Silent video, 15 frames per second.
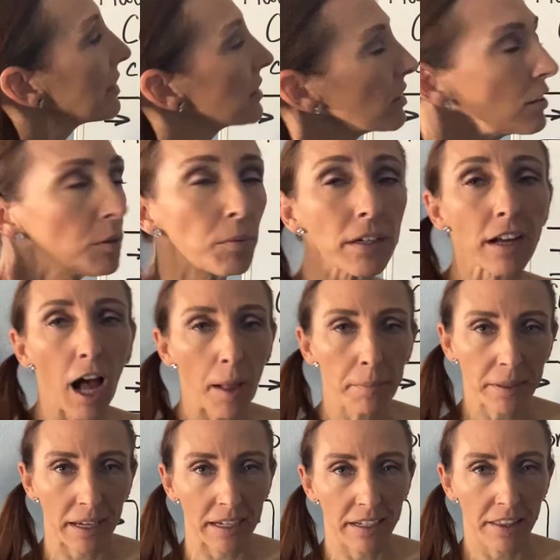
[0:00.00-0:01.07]
it's a little more
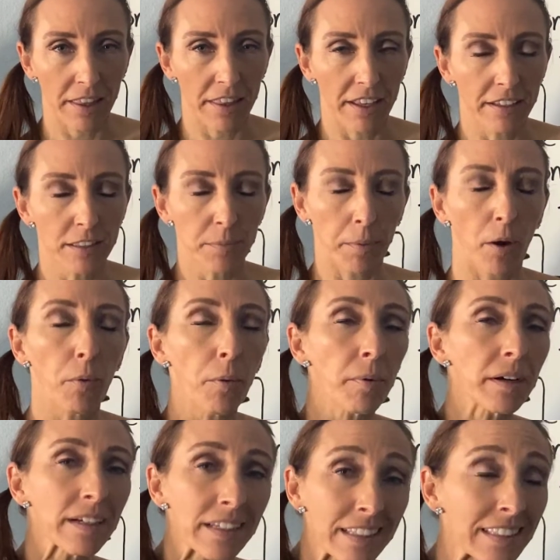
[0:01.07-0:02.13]
complicated than this, but what
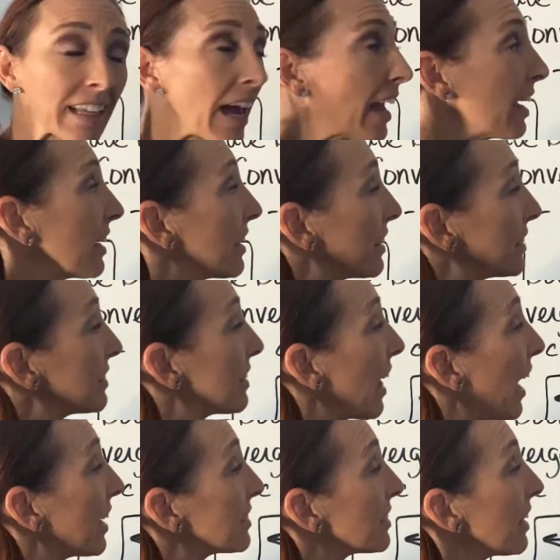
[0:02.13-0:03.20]
we're going to say is
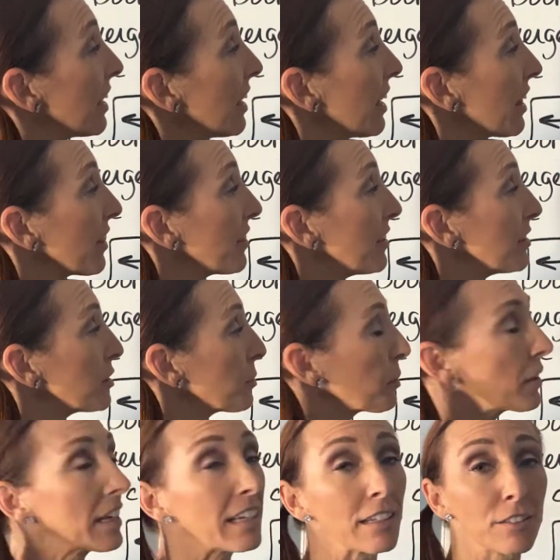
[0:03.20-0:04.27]
that this
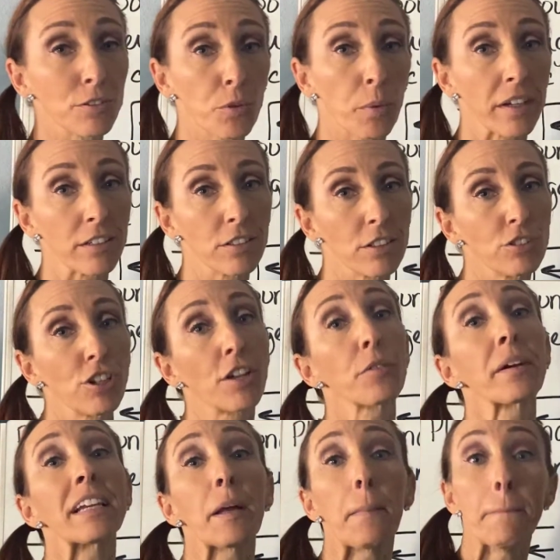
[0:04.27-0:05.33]
plate is going to
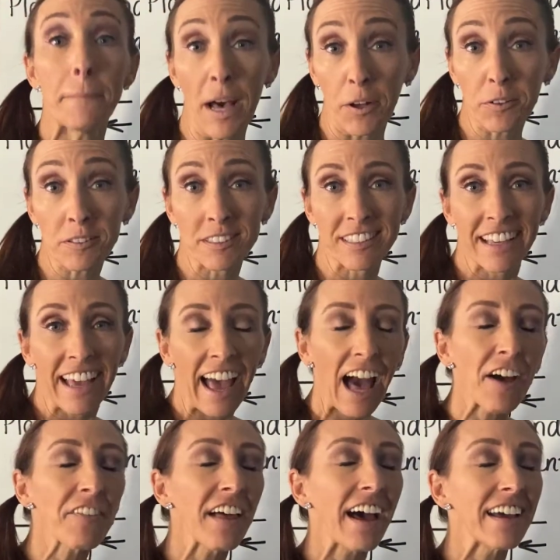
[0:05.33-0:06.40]
generate a melt.
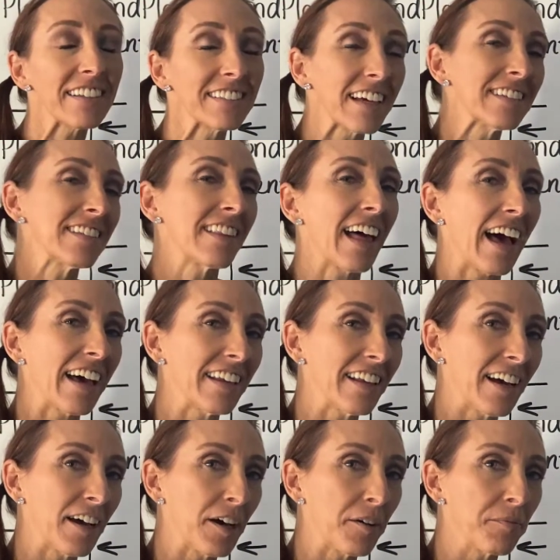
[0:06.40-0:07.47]
How that does that,
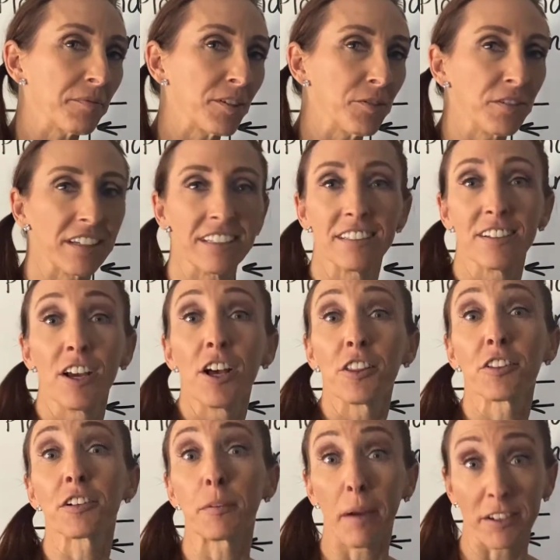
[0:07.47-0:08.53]
you can
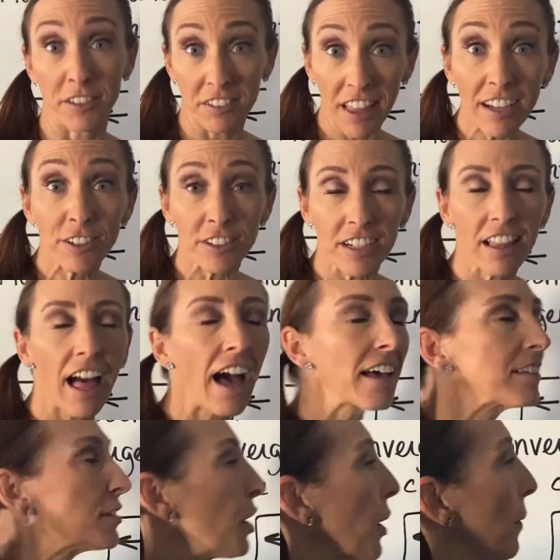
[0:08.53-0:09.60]
learn about in your lecture
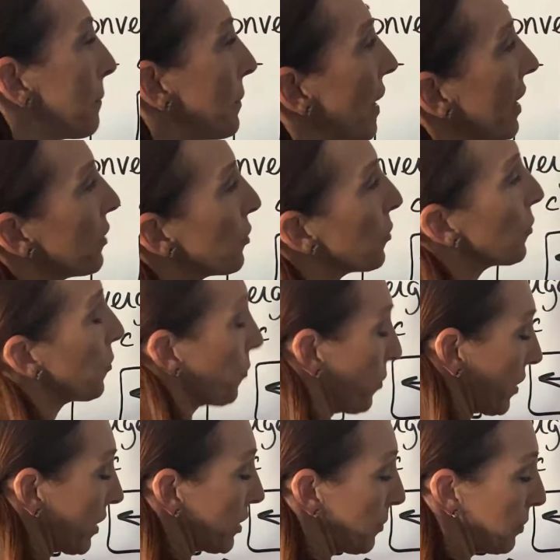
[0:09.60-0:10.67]
class, but
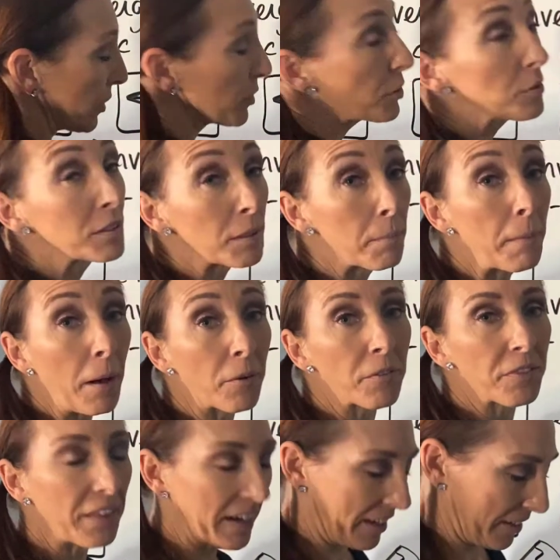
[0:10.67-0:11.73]
we're going to produce a
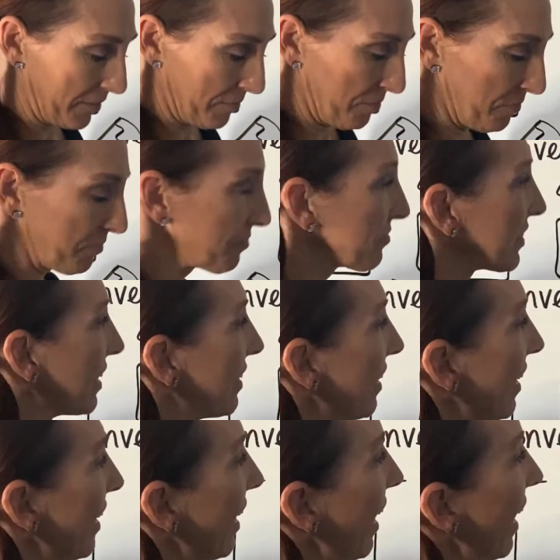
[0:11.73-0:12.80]
melt there.
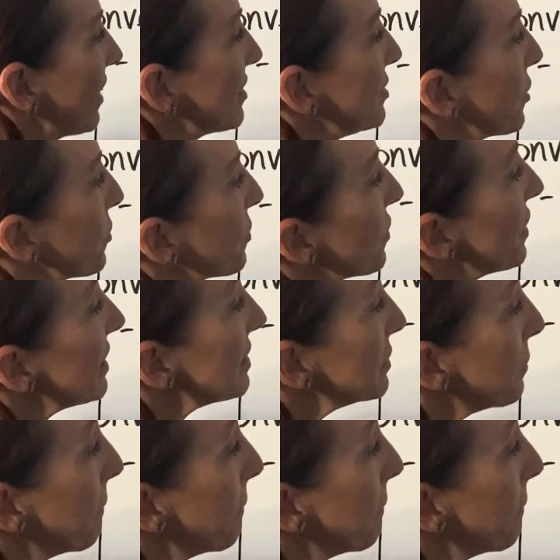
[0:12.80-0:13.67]
And so this